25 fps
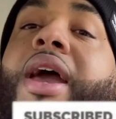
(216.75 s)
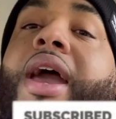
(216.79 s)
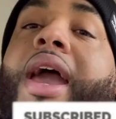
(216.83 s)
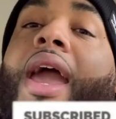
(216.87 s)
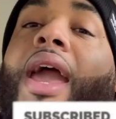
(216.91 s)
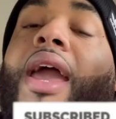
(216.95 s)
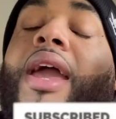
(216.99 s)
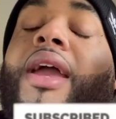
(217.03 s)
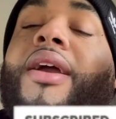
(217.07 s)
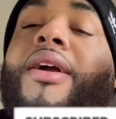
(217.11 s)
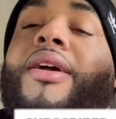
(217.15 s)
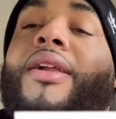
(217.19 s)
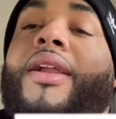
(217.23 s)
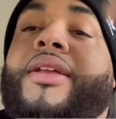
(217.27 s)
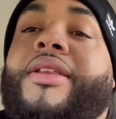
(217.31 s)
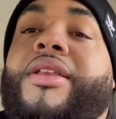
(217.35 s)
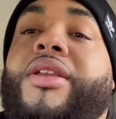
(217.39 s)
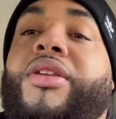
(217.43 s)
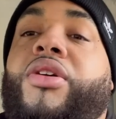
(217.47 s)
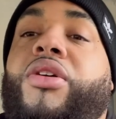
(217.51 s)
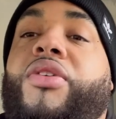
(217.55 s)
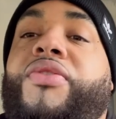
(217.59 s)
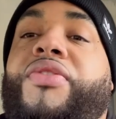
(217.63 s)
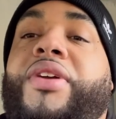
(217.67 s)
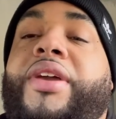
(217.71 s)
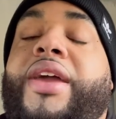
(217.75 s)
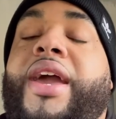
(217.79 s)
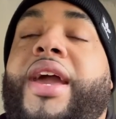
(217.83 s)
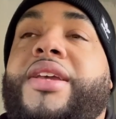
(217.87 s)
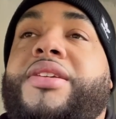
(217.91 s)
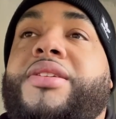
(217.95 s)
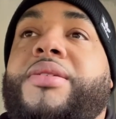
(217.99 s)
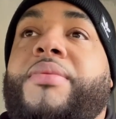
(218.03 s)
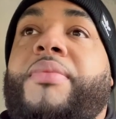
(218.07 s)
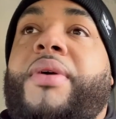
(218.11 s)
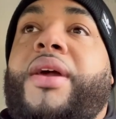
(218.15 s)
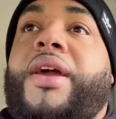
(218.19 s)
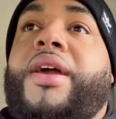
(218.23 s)
and click the
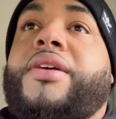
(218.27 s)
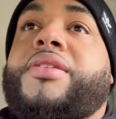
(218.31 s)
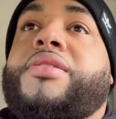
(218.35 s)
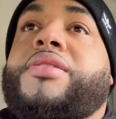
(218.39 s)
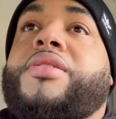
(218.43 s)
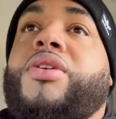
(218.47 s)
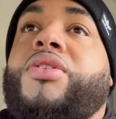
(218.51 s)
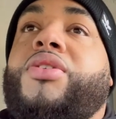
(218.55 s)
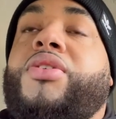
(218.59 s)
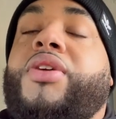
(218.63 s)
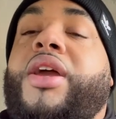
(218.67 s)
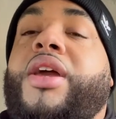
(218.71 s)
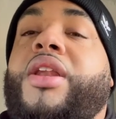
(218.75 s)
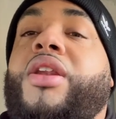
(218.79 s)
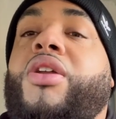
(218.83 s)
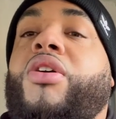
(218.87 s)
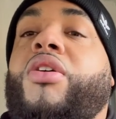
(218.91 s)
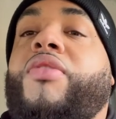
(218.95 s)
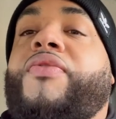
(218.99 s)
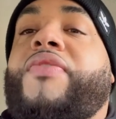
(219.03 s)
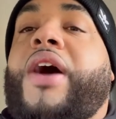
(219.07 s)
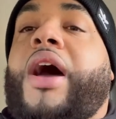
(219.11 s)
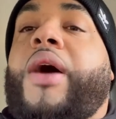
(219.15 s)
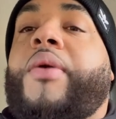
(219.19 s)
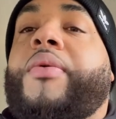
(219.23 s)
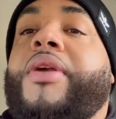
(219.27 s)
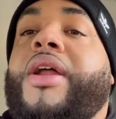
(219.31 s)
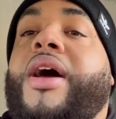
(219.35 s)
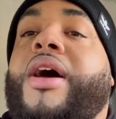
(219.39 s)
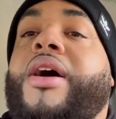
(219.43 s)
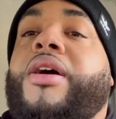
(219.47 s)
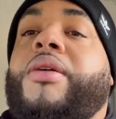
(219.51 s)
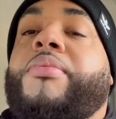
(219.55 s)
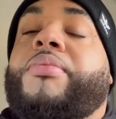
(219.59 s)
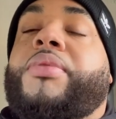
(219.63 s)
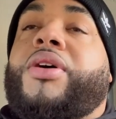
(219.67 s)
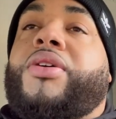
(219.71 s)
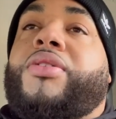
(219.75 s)
notification bell so you get notified when I
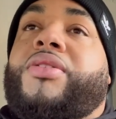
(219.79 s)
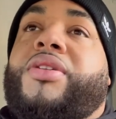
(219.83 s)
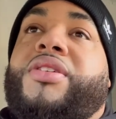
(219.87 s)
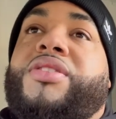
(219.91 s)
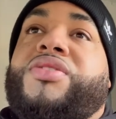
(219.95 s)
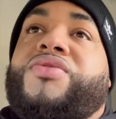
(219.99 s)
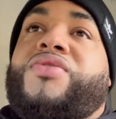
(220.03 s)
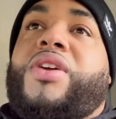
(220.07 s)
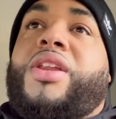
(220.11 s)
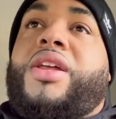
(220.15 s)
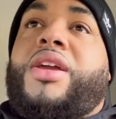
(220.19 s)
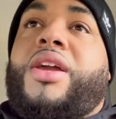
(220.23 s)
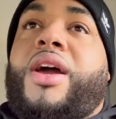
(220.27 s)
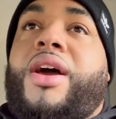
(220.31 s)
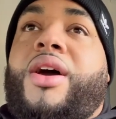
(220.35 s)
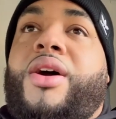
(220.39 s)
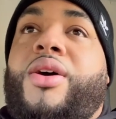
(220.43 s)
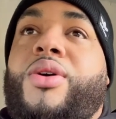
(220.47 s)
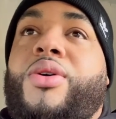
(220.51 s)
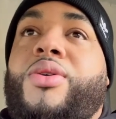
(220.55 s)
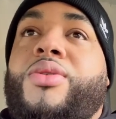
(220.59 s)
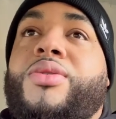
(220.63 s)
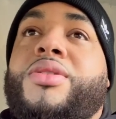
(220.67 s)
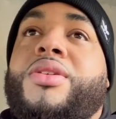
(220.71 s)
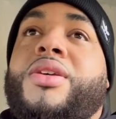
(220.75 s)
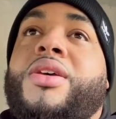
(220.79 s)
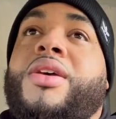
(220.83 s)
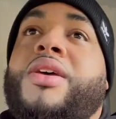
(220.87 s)
upload these videos.